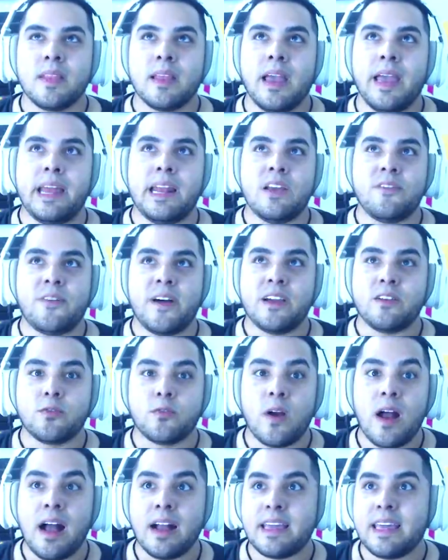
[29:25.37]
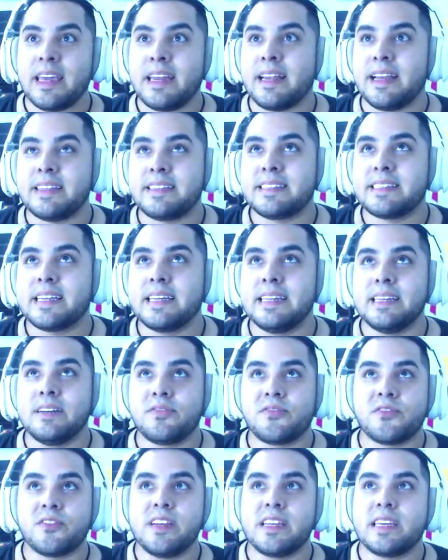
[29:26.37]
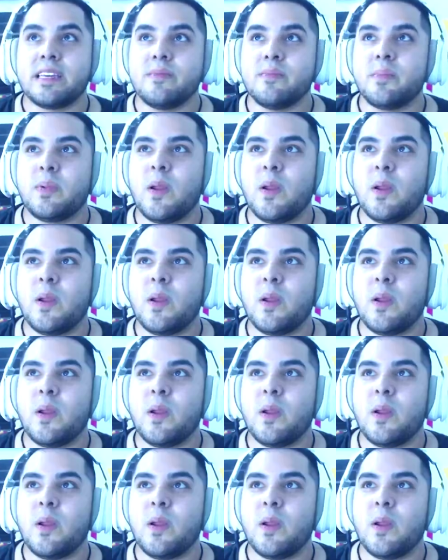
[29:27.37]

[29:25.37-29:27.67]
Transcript: And if I rock it, it's going to freaking